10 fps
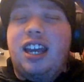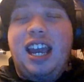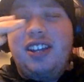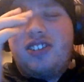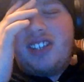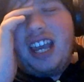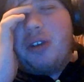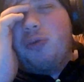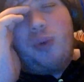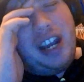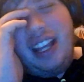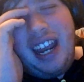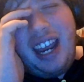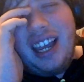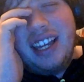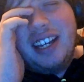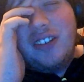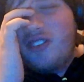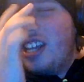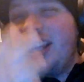It's like, really?
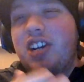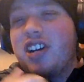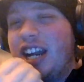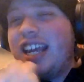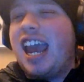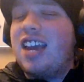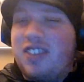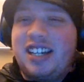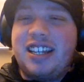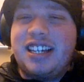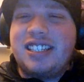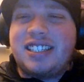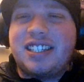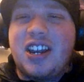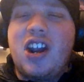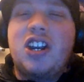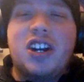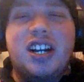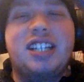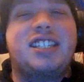Really? You're going to cave into this?
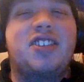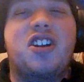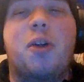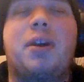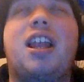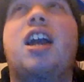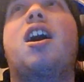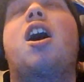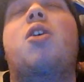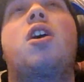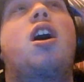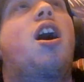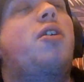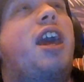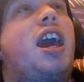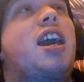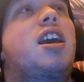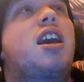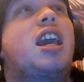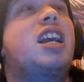You're going to sit there and be like, oh, okay,
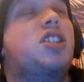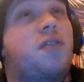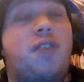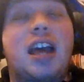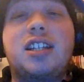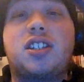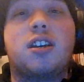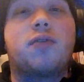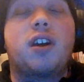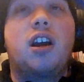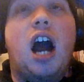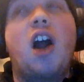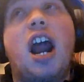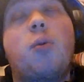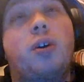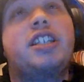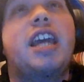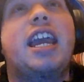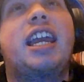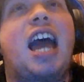it's offensive. Alright, we'll
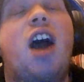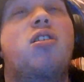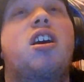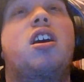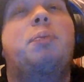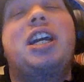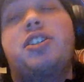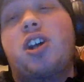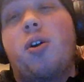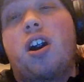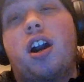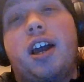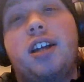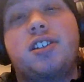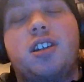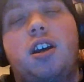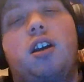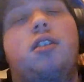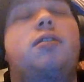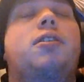take it out. Please don't hurt us.
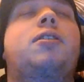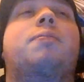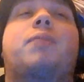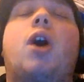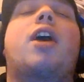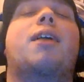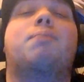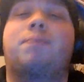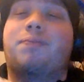Okay.